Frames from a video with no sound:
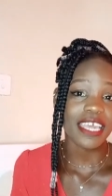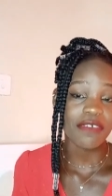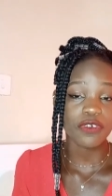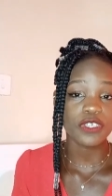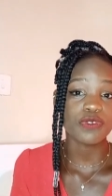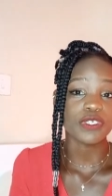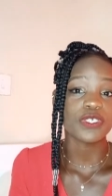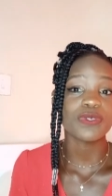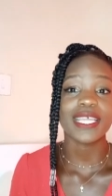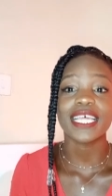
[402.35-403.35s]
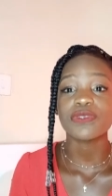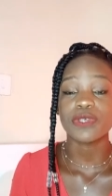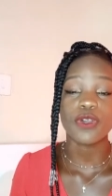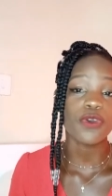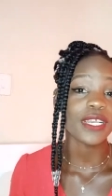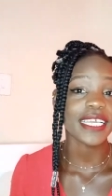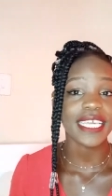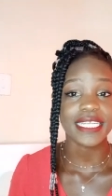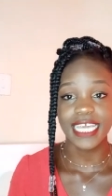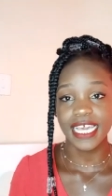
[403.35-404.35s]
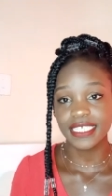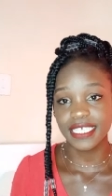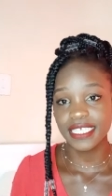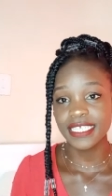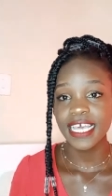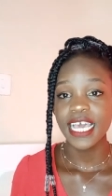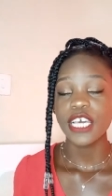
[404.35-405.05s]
effort to ensure that we all get access.